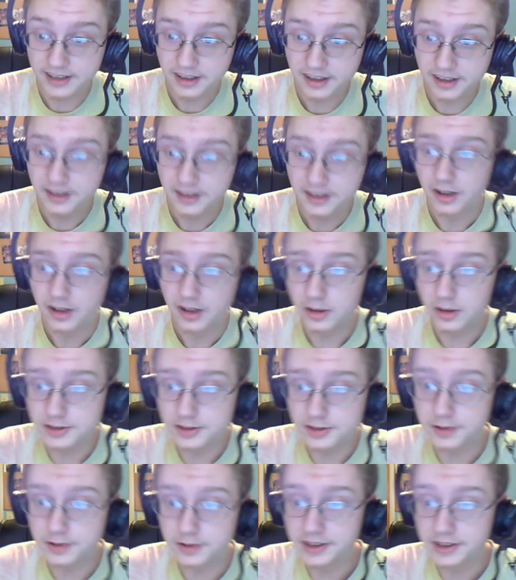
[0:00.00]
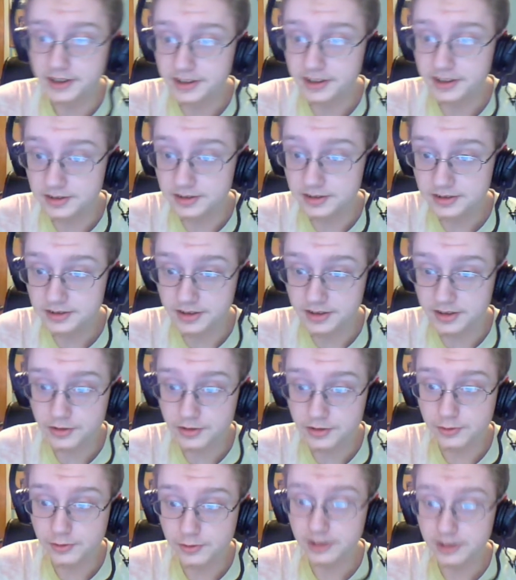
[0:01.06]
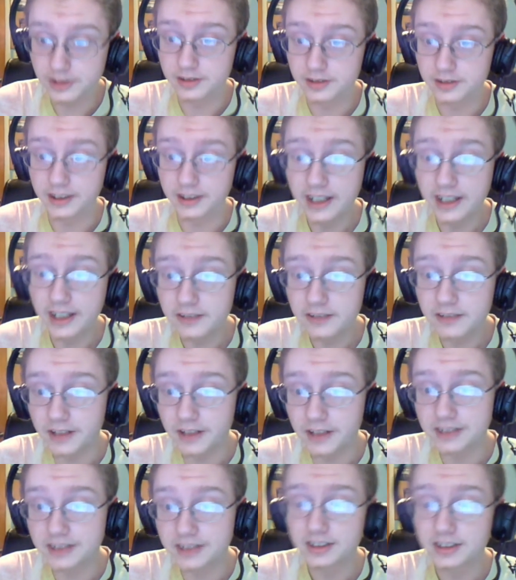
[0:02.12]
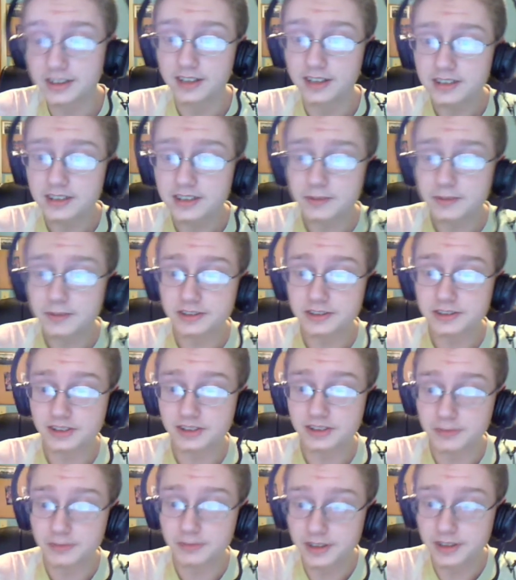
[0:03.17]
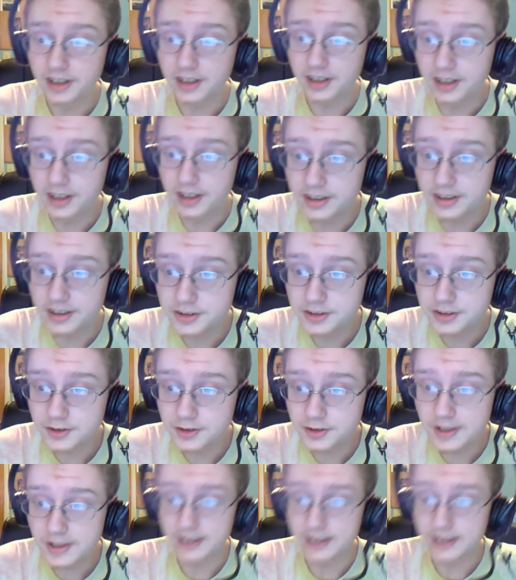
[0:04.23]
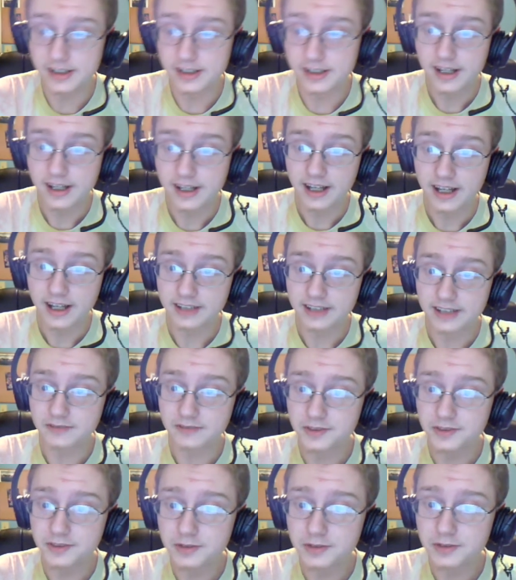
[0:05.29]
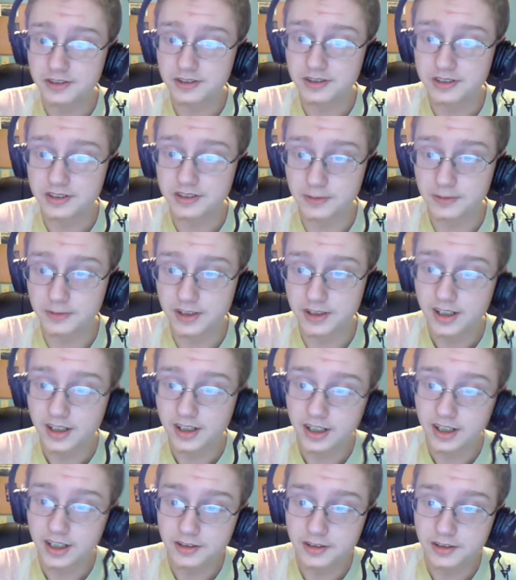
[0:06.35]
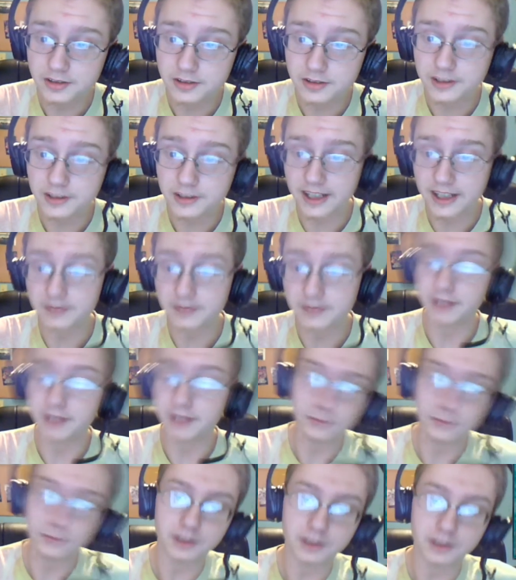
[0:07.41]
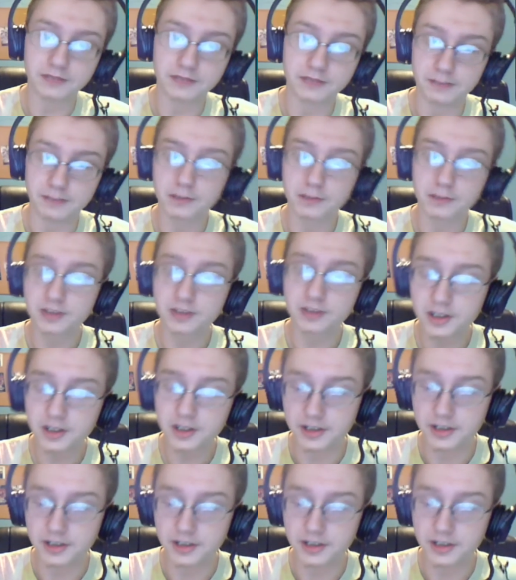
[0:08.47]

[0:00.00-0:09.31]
Also, it is destroyed during the end phase. This special summon is treated as a fusion summon, and you can only activate one of them per turn.